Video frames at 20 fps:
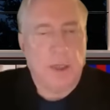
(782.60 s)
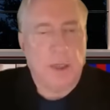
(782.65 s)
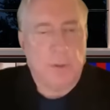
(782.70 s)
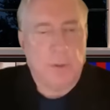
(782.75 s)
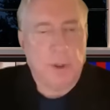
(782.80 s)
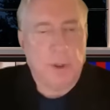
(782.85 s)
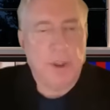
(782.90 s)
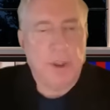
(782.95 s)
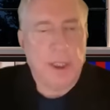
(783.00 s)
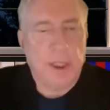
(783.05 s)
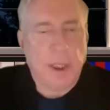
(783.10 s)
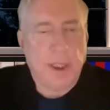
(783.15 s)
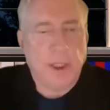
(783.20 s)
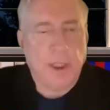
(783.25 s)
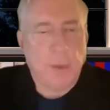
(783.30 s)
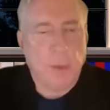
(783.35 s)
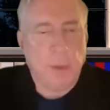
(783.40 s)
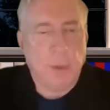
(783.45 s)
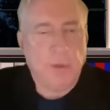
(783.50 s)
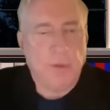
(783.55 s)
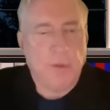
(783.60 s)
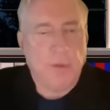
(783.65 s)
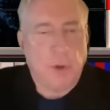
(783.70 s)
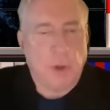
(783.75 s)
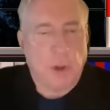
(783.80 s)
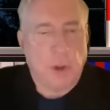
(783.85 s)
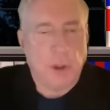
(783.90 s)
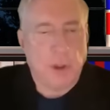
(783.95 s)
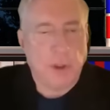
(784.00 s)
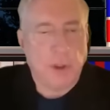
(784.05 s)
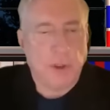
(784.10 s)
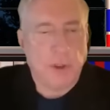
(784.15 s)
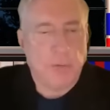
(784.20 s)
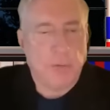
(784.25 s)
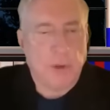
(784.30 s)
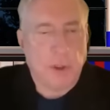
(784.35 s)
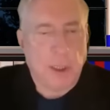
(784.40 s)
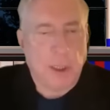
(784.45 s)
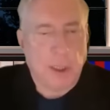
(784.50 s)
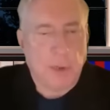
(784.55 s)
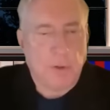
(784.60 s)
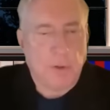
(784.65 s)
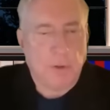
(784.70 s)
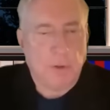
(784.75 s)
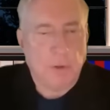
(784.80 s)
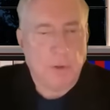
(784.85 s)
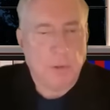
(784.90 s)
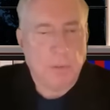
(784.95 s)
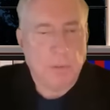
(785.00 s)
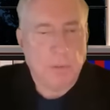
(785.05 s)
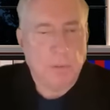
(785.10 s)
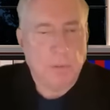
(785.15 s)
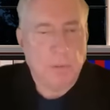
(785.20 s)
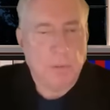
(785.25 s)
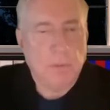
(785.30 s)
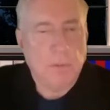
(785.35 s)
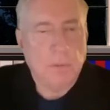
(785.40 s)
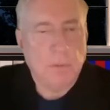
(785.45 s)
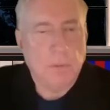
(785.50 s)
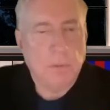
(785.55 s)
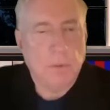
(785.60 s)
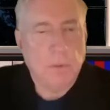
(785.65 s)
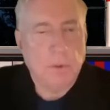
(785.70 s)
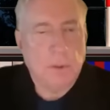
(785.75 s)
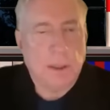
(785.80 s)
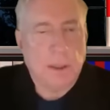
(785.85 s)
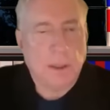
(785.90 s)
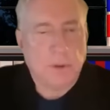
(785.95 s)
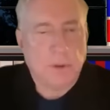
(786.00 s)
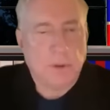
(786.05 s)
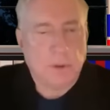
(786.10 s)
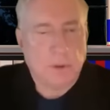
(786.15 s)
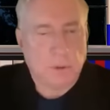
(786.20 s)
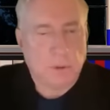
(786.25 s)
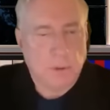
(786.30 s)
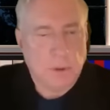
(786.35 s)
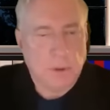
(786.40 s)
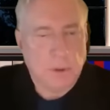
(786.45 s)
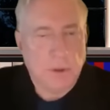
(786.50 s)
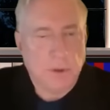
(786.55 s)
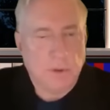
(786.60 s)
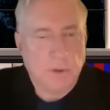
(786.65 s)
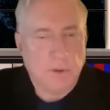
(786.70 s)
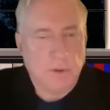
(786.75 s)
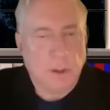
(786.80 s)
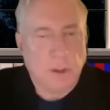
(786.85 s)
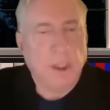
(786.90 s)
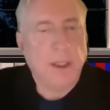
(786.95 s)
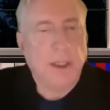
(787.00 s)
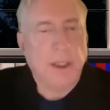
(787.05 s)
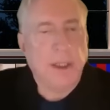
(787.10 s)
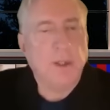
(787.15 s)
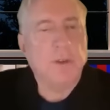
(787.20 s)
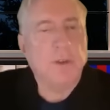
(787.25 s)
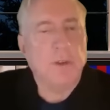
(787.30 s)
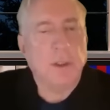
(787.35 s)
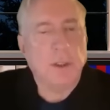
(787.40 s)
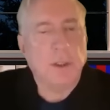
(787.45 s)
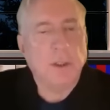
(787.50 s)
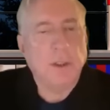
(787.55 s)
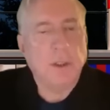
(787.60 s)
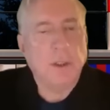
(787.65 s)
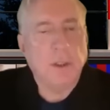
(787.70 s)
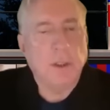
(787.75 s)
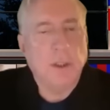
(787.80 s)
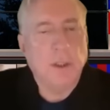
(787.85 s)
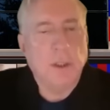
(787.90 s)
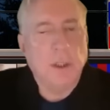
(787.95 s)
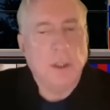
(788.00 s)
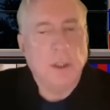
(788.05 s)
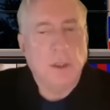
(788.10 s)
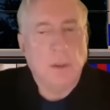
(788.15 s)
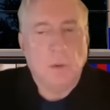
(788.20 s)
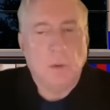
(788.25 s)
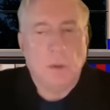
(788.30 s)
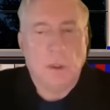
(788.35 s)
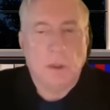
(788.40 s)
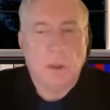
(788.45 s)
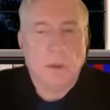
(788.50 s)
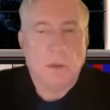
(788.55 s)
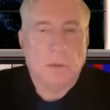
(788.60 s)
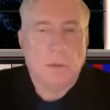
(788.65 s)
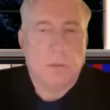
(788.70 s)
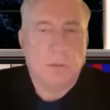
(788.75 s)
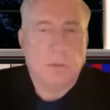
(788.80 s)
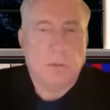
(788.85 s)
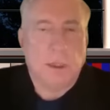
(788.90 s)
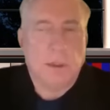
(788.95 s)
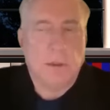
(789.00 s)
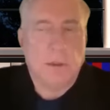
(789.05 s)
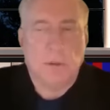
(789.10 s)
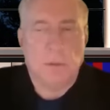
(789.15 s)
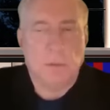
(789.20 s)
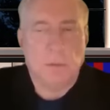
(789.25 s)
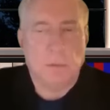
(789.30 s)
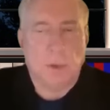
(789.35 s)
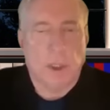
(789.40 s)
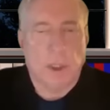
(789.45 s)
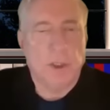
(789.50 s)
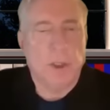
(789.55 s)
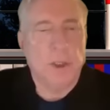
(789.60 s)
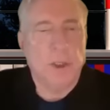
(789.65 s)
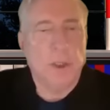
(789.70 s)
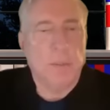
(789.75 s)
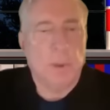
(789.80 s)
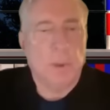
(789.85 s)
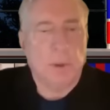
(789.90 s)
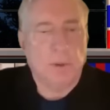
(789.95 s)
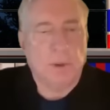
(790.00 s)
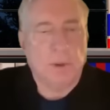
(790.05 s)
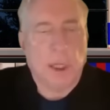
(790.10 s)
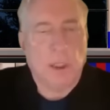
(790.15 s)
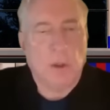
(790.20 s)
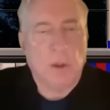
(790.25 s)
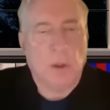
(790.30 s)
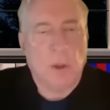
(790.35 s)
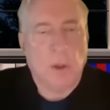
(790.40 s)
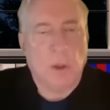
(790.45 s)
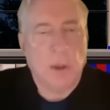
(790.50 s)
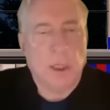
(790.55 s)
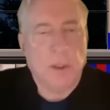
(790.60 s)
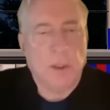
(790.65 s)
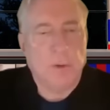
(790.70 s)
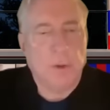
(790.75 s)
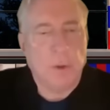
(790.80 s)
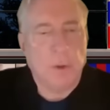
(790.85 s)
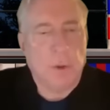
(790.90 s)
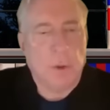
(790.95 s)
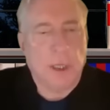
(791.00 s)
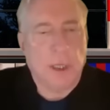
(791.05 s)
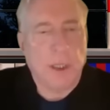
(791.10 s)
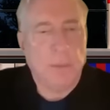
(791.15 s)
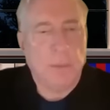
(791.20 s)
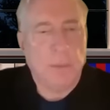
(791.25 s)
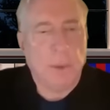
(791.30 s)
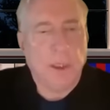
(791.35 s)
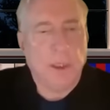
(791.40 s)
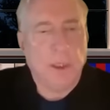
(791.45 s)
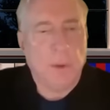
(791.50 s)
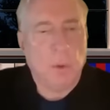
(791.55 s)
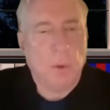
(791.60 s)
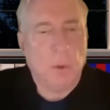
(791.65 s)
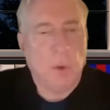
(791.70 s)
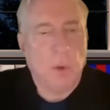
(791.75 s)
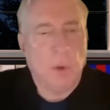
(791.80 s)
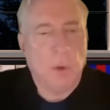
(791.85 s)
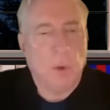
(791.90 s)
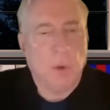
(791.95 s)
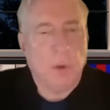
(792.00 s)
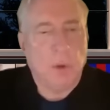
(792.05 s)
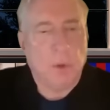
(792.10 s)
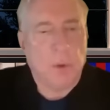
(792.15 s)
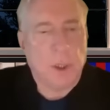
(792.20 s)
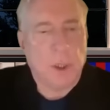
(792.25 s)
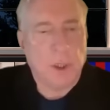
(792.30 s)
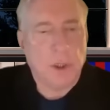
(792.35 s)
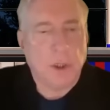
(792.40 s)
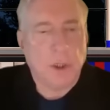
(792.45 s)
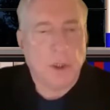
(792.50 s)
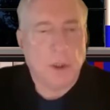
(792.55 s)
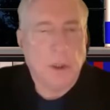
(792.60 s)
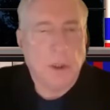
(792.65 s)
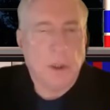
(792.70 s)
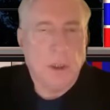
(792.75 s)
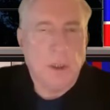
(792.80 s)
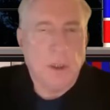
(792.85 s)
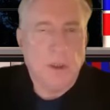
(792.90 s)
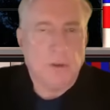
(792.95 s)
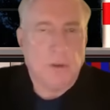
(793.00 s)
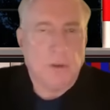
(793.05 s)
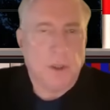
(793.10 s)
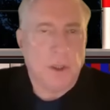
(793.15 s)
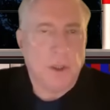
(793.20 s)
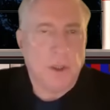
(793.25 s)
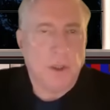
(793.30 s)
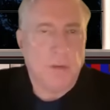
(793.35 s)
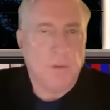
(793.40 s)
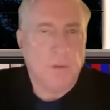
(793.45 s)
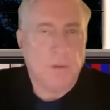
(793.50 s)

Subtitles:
every day that we fought in France. That's stunning, isn't it? Well, run the numbers. How long has Ukraine been at war with Russia? Started in